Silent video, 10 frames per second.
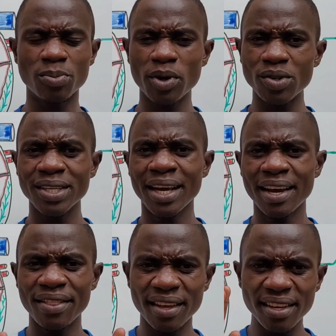because
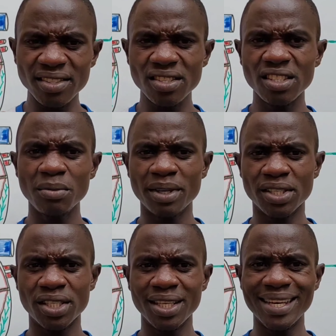the ECG
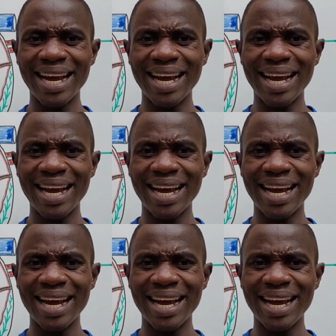machine,